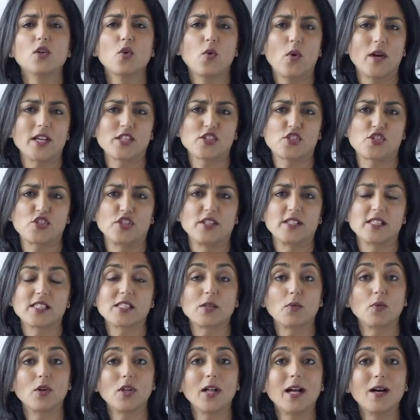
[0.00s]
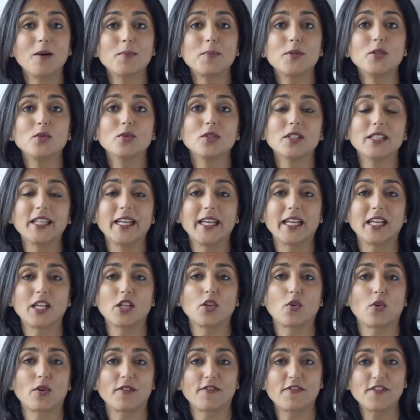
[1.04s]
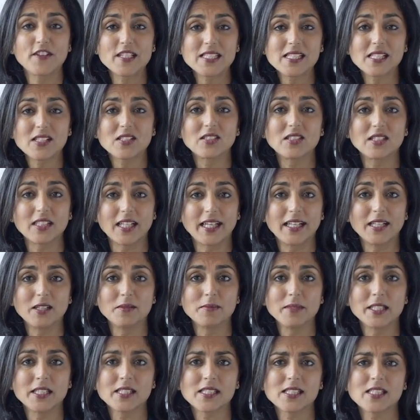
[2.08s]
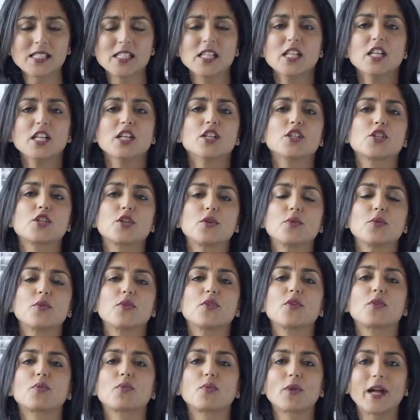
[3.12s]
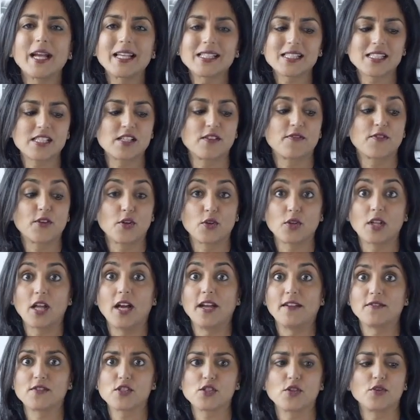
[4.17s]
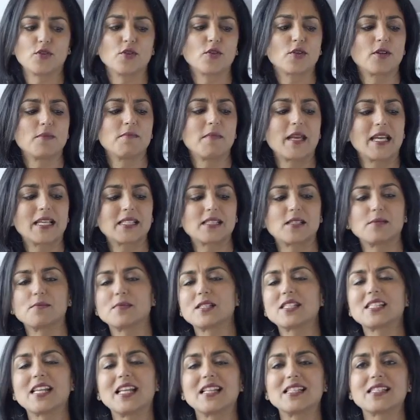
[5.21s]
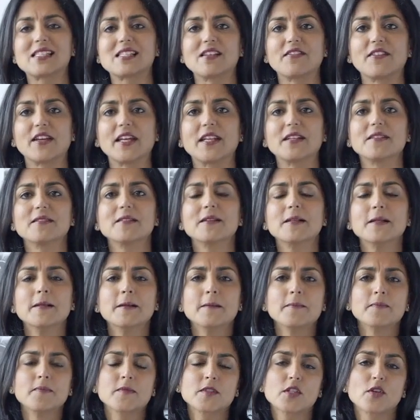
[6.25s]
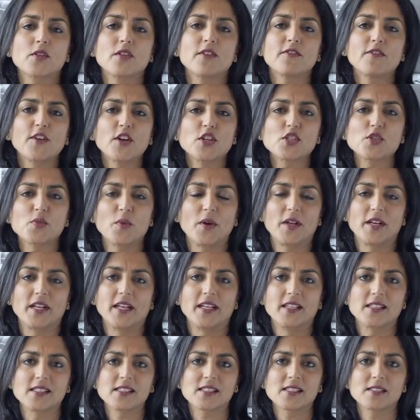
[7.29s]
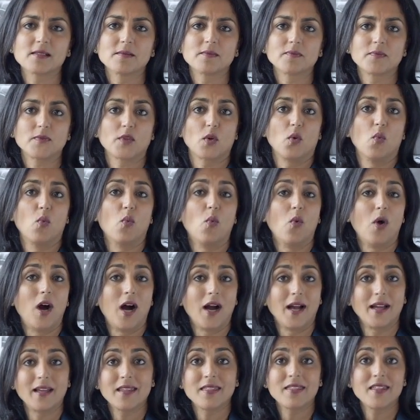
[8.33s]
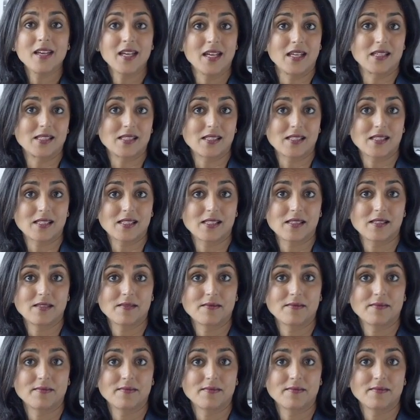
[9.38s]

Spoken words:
questions that will help you link your physical ailments to the rest of your life so you can make some sense of it. So the first one is, why this?